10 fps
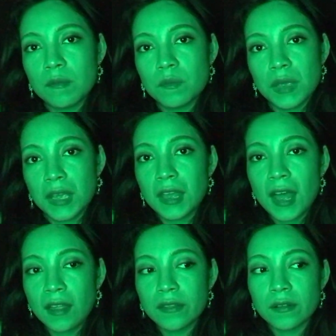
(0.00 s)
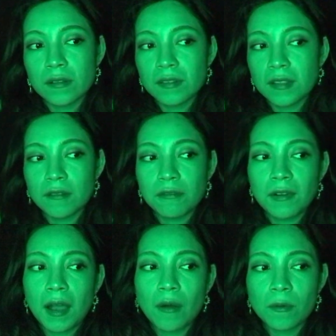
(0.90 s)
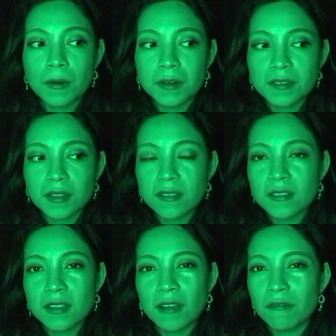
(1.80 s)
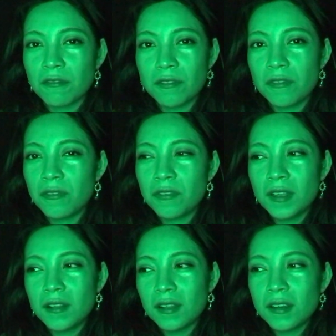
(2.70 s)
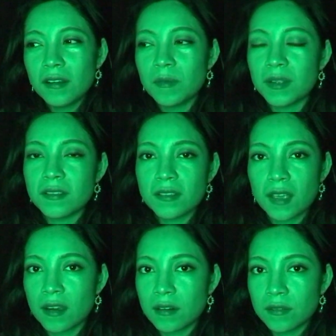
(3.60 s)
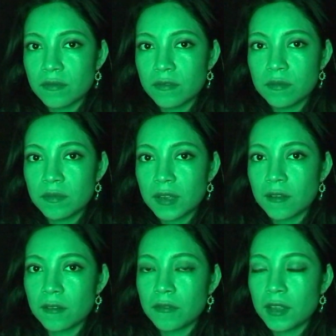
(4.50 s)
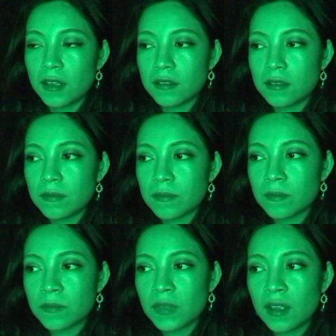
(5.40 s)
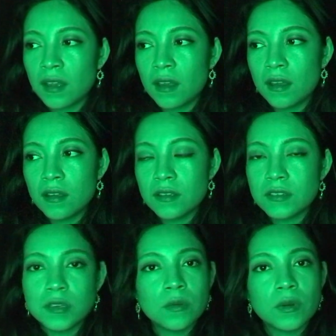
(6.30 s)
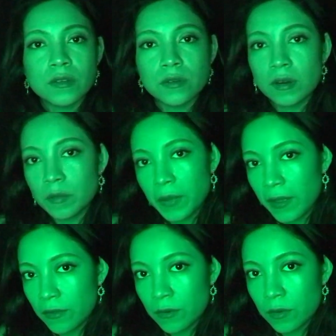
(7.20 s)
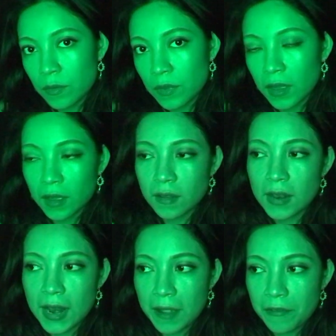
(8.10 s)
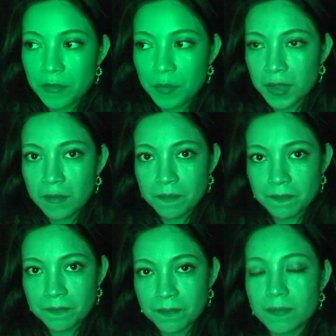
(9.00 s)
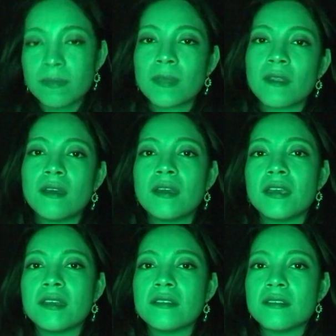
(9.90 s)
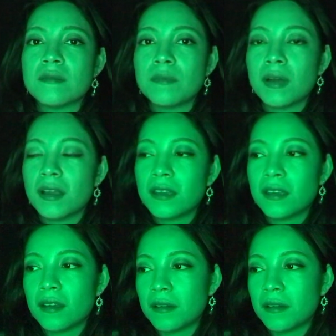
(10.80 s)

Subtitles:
big candles and the flowers, and feel a little bit scared because of that. She went to her bedroom and left me in my